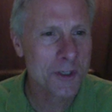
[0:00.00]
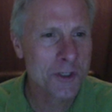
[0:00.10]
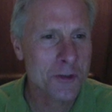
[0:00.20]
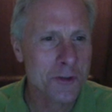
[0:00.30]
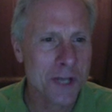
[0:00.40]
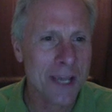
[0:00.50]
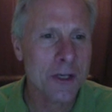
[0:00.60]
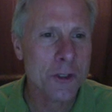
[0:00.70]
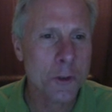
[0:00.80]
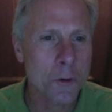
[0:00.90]
do Jane
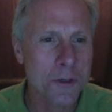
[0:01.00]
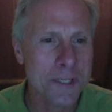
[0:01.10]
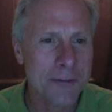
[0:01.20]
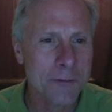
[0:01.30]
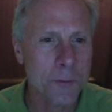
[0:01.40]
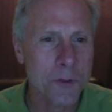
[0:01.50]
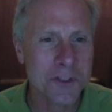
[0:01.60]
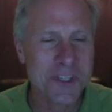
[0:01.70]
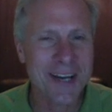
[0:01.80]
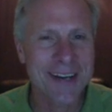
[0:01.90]
and George have to put
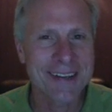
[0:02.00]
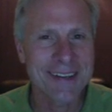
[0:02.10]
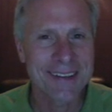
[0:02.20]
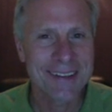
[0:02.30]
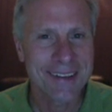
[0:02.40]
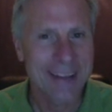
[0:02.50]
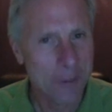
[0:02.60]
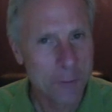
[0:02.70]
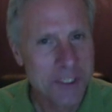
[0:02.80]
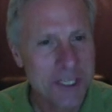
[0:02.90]
aside
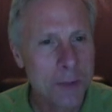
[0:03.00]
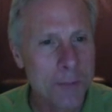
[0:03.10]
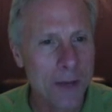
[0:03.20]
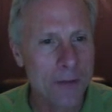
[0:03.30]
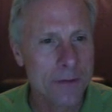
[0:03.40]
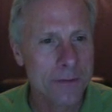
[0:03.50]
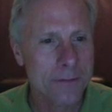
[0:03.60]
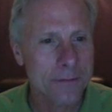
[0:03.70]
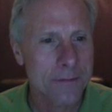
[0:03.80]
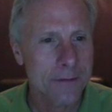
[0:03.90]
every single month?
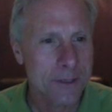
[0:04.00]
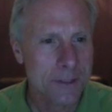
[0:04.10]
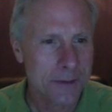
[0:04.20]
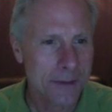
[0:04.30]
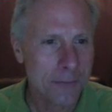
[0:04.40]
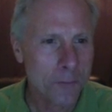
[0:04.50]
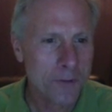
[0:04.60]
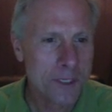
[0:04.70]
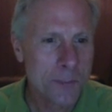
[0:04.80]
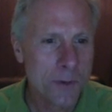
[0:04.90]
So therefore,
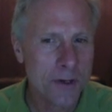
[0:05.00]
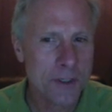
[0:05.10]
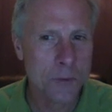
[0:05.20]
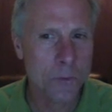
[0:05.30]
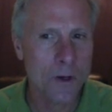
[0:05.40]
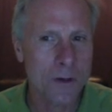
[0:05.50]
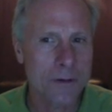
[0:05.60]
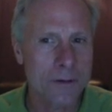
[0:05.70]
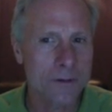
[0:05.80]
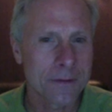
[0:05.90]
these periods are what?
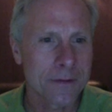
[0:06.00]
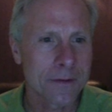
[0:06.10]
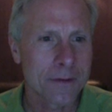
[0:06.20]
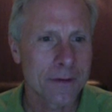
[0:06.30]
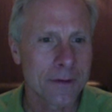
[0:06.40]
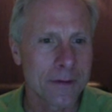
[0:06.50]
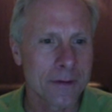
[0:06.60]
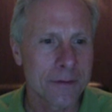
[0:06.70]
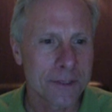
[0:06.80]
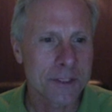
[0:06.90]

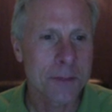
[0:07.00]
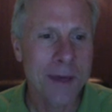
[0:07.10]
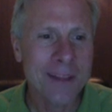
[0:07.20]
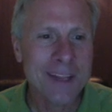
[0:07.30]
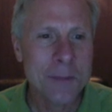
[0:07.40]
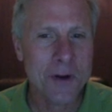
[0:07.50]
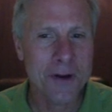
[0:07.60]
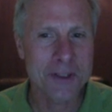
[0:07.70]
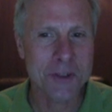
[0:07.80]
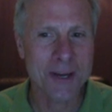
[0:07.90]
These are monthly
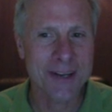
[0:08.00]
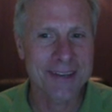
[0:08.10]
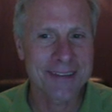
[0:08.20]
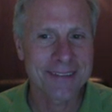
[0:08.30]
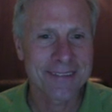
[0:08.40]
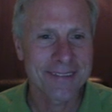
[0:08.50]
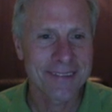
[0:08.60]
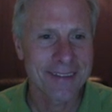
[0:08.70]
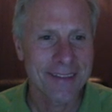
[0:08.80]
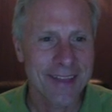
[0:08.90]
periods, right?
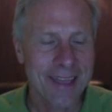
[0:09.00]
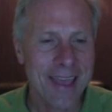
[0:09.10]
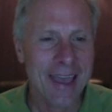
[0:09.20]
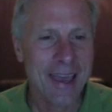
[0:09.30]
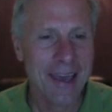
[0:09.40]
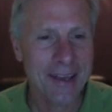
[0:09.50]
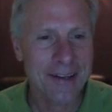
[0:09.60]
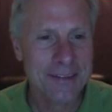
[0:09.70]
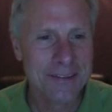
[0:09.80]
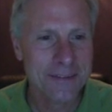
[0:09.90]

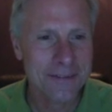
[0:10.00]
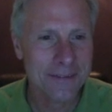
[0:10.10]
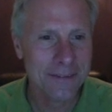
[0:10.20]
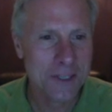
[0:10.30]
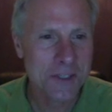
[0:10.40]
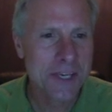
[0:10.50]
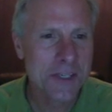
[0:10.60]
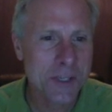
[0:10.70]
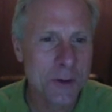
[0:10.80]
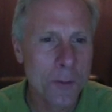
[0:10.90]
And let's say
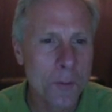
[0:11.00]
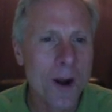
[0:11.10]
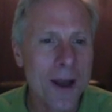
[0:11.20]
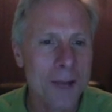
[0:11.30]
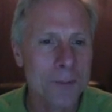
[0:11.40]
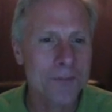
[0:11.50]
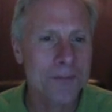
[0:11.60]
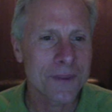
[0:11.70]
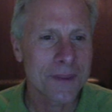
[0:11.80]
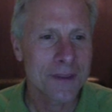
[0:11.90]
0 prime
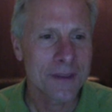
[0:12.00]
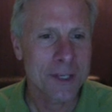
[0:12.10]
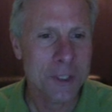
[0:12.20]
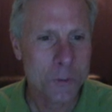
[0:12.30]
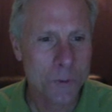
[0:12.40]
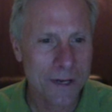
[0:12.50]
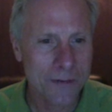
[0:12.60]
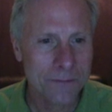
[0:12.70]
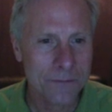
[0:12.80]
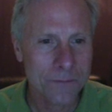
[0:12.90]
is
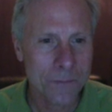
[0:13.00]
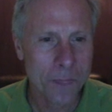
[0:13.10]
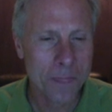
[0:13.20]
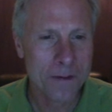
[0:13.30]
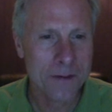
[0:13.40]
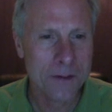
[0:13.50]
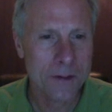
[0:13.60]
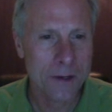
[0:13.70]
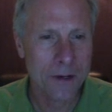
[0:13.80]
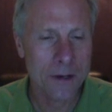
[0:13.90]
when
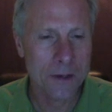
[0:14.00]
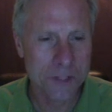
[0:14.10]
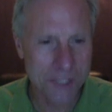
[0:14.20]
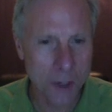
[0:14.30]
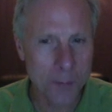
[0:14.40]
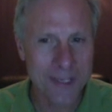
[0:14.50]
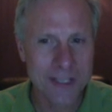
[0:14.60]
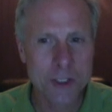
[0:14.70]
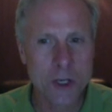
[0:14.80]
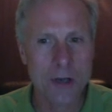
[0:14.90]
Sarah
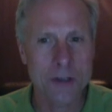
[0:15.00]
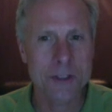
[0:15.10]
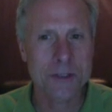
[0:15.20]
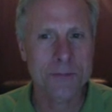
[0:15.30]
begins college.